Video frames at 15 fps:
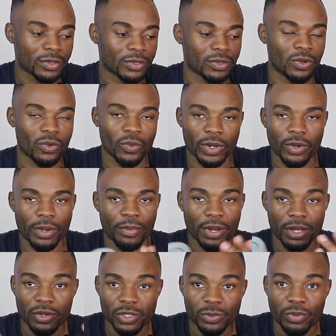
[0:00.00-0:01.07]
So when you're
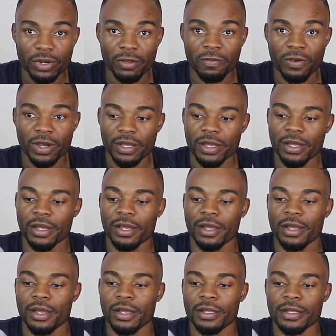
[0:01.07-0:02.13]
playing your Spotify,
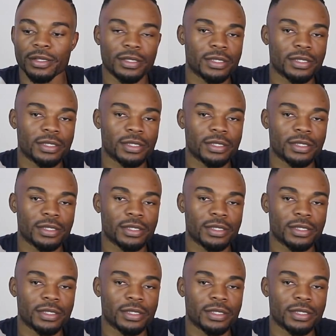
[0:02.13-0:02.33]
this